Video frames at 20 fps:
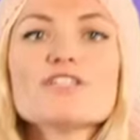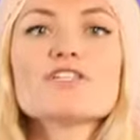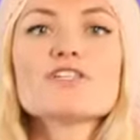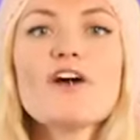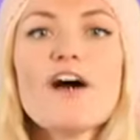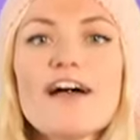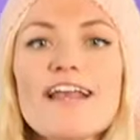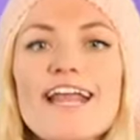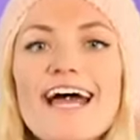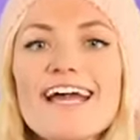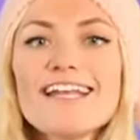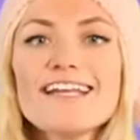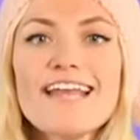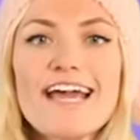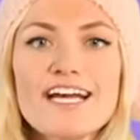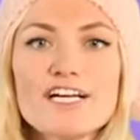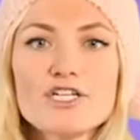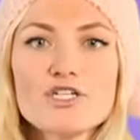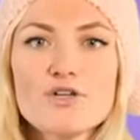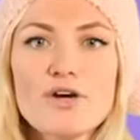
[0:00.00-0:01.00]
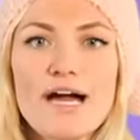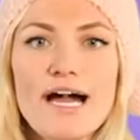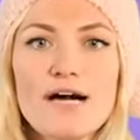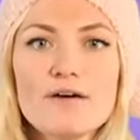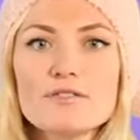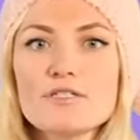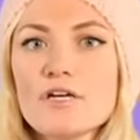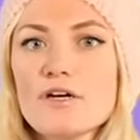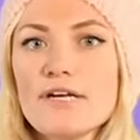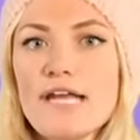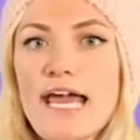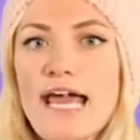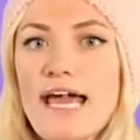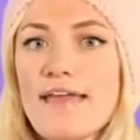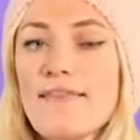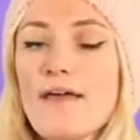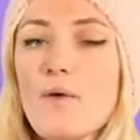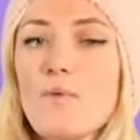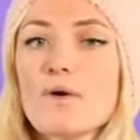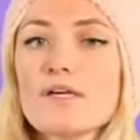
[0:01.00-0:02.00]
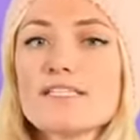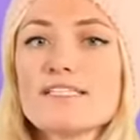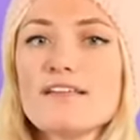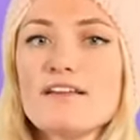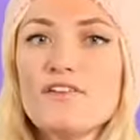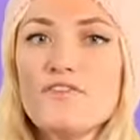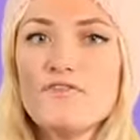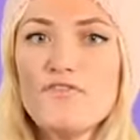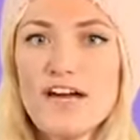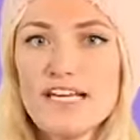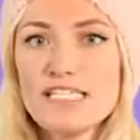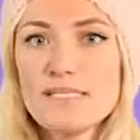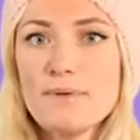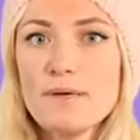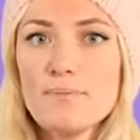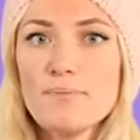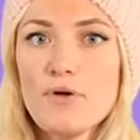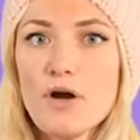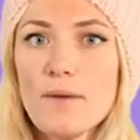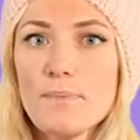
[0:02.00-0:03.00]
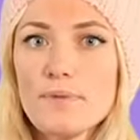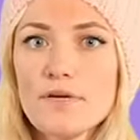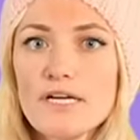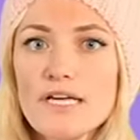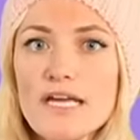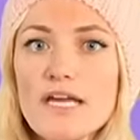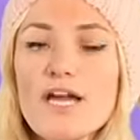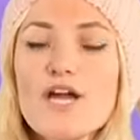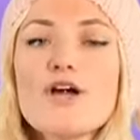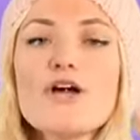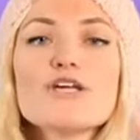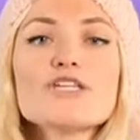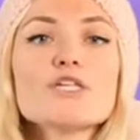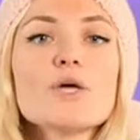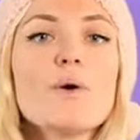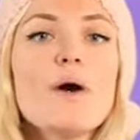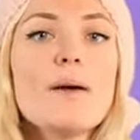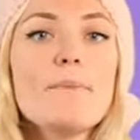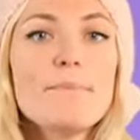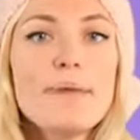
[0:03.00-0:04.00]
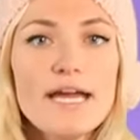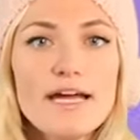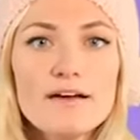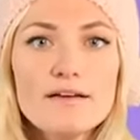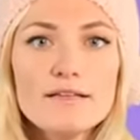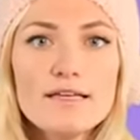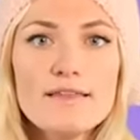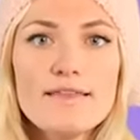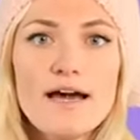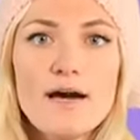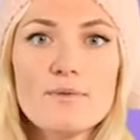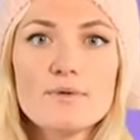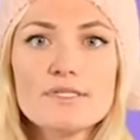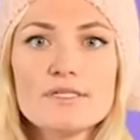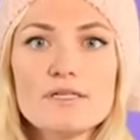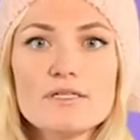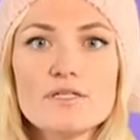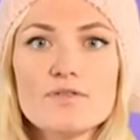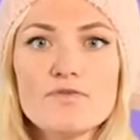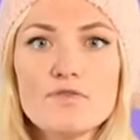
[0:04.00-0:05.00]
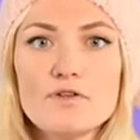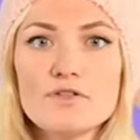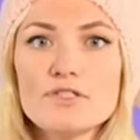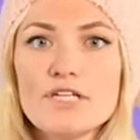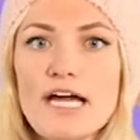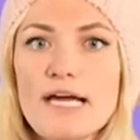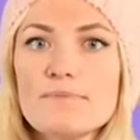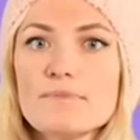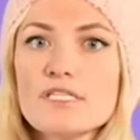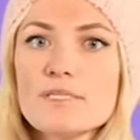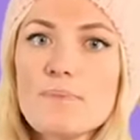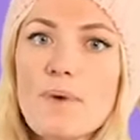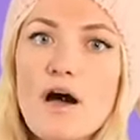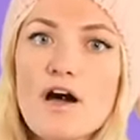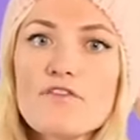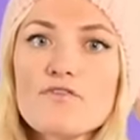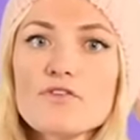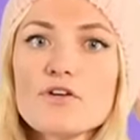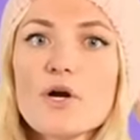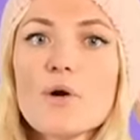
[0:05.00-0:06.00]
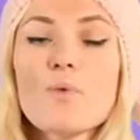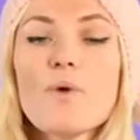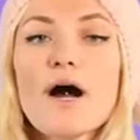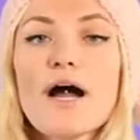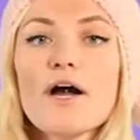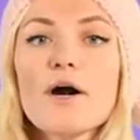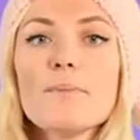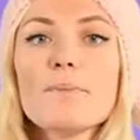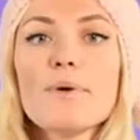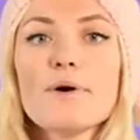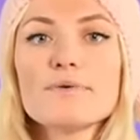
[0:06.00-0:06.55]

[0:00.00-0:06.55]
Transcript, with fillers: Scott had an extra house on hand that was an investment property, so apparently that was his full-time spot for a while